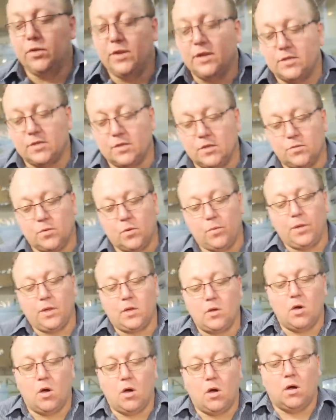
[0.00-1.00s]
this is what we
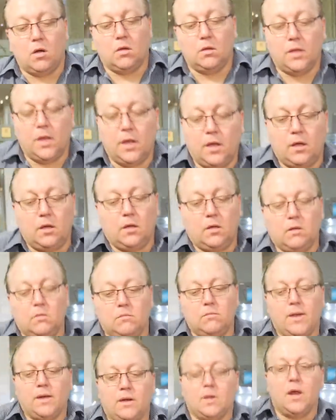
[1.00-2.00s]
call a
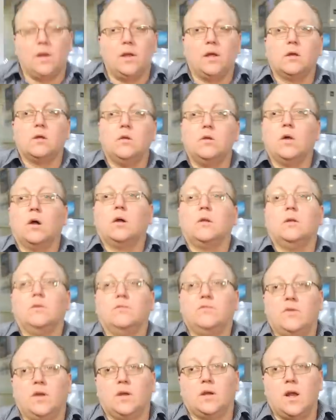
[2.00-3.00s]
magnetic
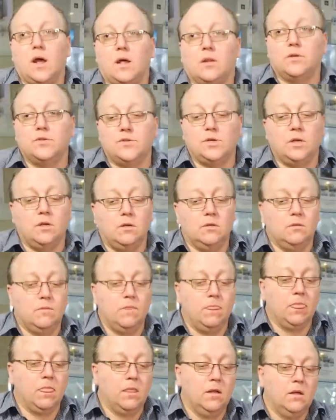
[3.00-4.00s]
conductive technology.
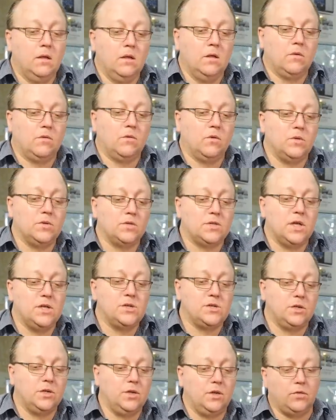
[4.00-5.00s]
So
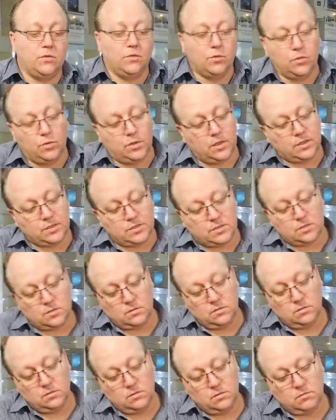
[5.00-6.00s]
essentially through
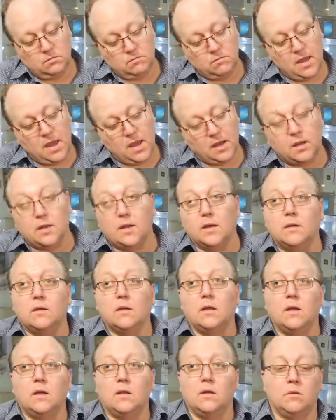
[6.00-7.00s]
this magnet
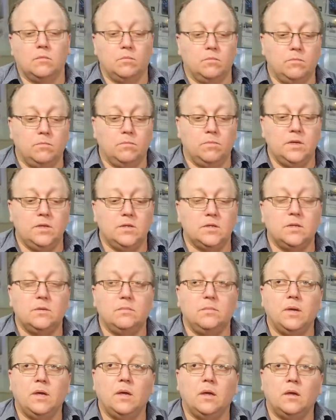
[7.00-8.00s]
and a
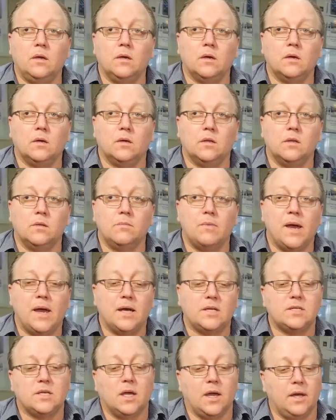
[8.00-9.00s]
PCB on the
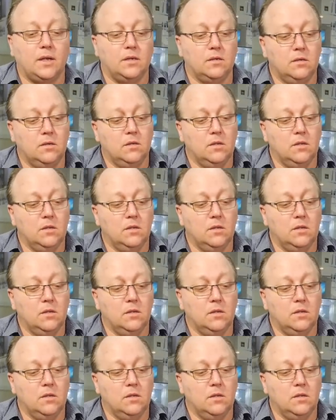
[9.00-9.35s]
backside,